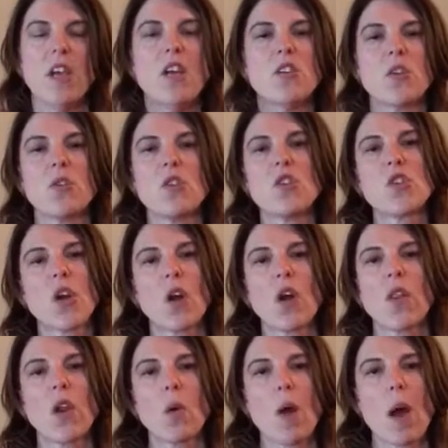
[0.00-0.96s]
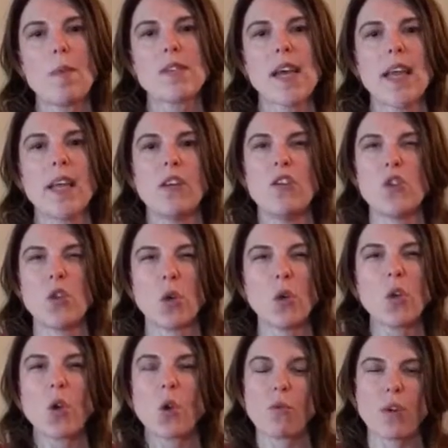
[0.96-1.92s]
So just go to their website and do a
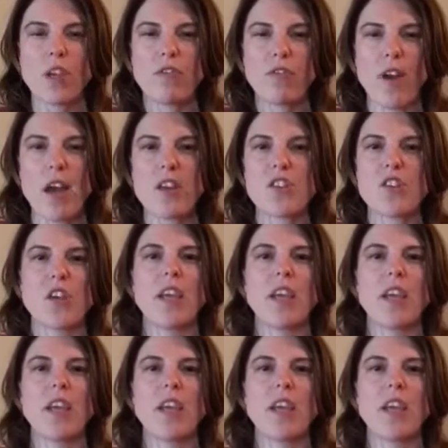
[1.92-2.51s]
little refresh.